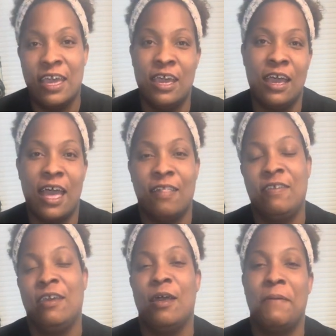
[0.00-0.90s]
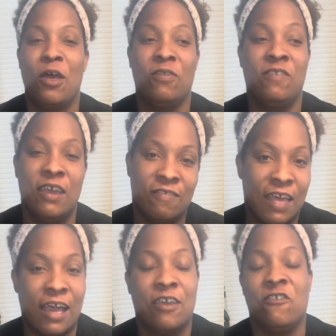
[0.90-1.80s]
hit Auntie up on
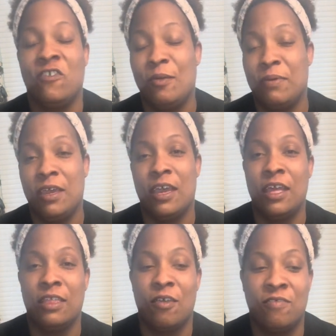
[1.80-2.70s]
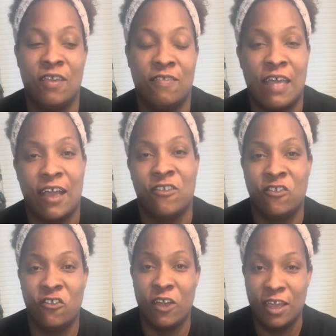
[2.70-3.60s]
TikTok because she be in those TikTok
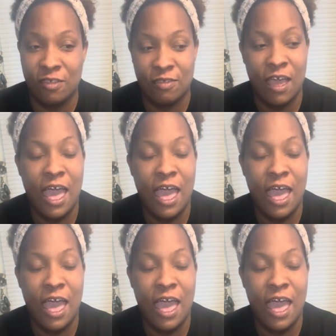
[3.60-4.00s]
streets.